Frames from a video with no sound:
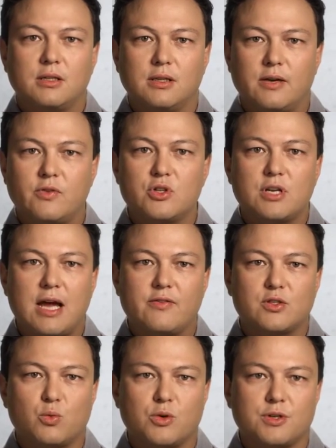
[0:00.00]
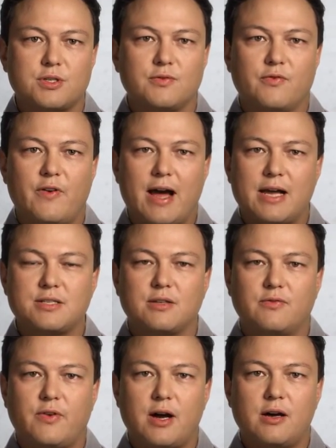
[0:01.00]
Leverage Navisworks'
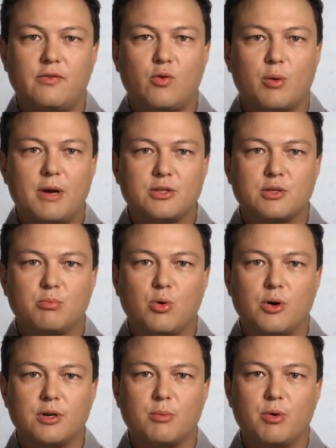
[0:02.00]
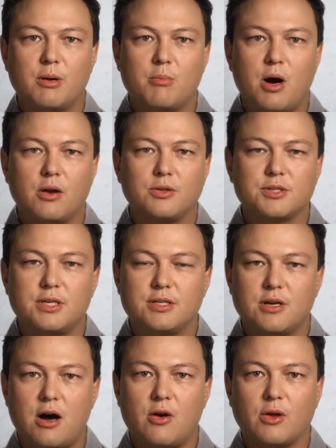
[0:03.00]
vast file format support to bring models
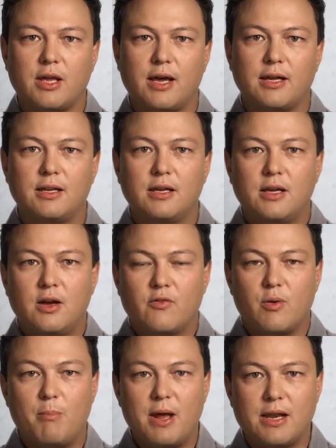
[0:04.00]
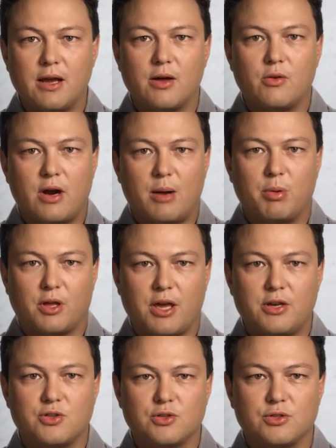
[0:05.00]
into AutoCAD for many other
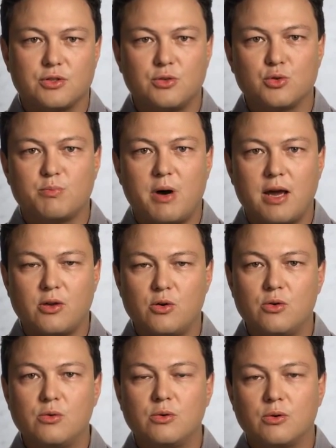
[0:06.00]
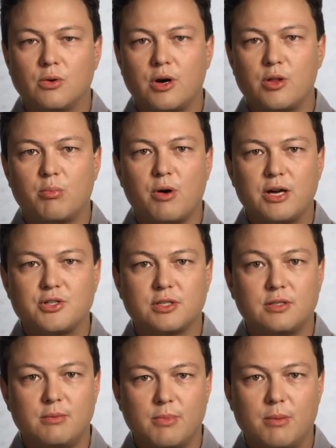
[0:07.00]
applications used by you or other
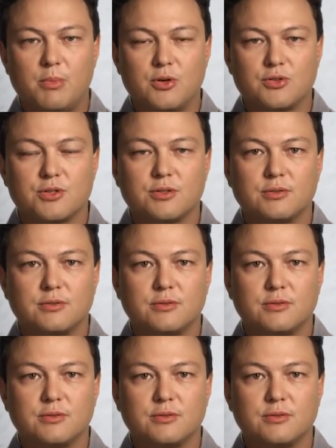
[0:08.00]
project team members.